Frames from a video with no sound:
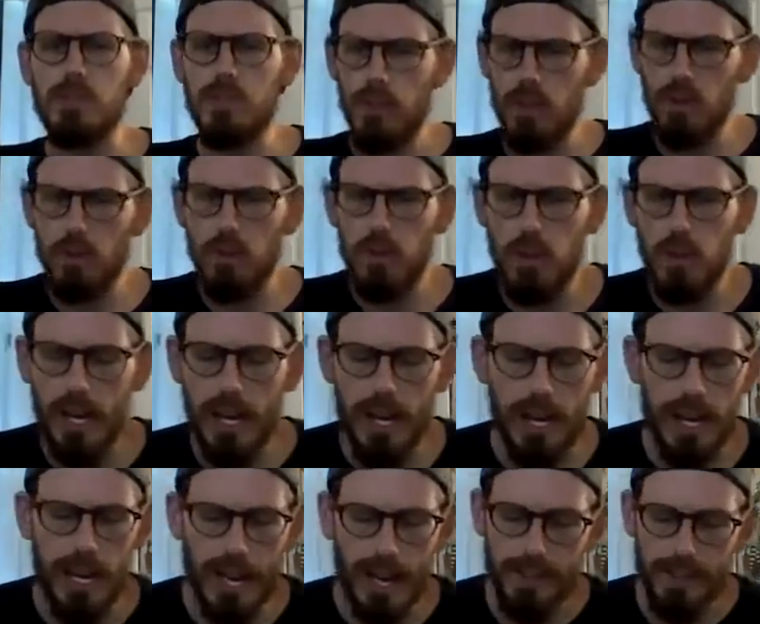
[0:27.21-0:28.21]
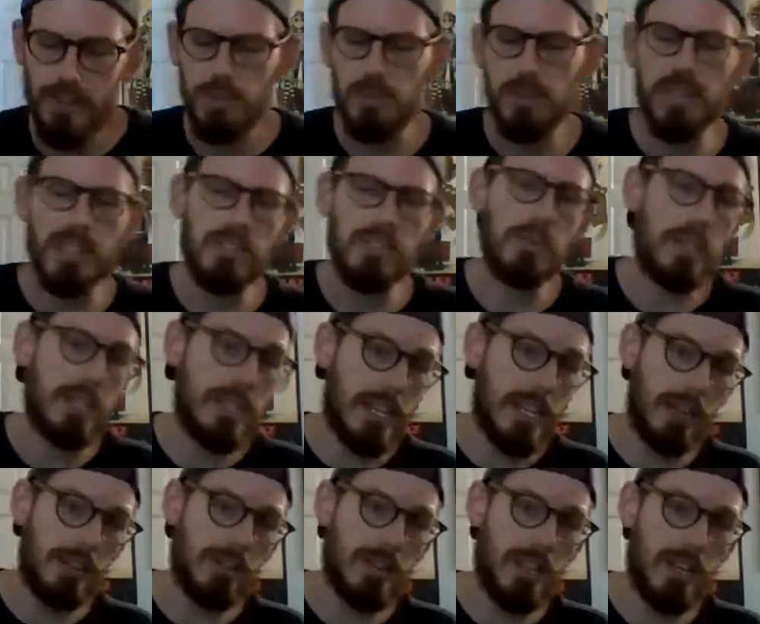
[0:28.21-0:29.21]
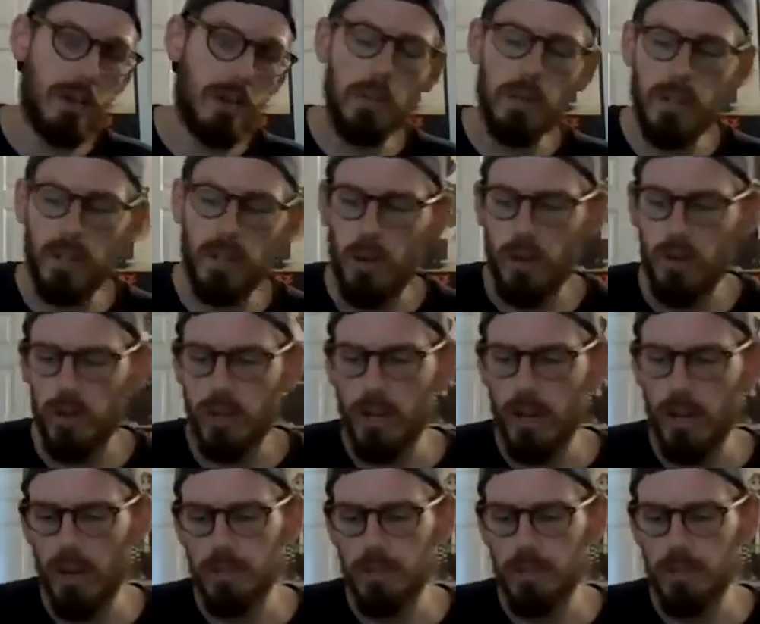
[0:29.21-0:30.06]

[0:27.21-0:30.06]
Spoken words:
So I have a couple things written down that I want to go over.